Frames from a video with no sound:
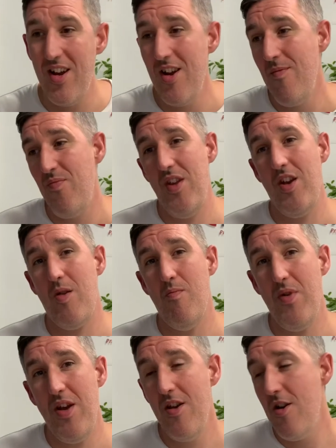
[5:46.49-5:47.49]
It can
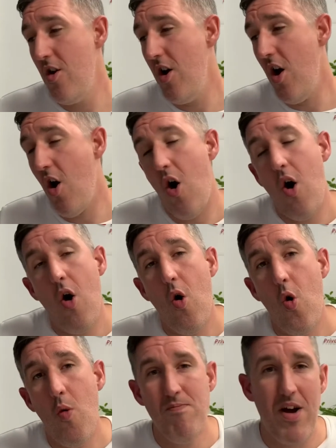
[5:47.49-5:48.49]
be a whole
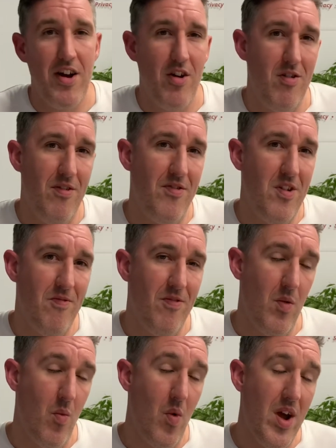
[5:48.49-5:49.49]
manner of different
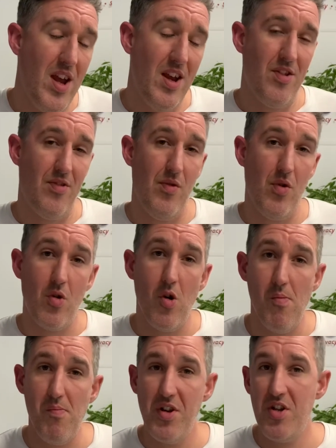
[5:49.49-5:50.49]
ways through
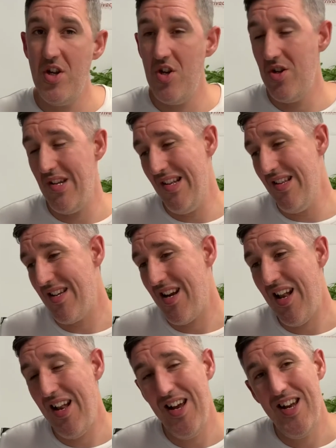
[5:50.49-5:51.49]
competitions,
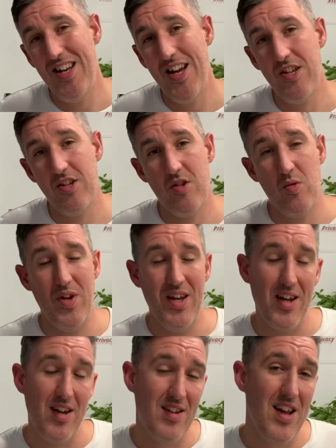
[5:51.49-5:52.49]
clear desks weeks,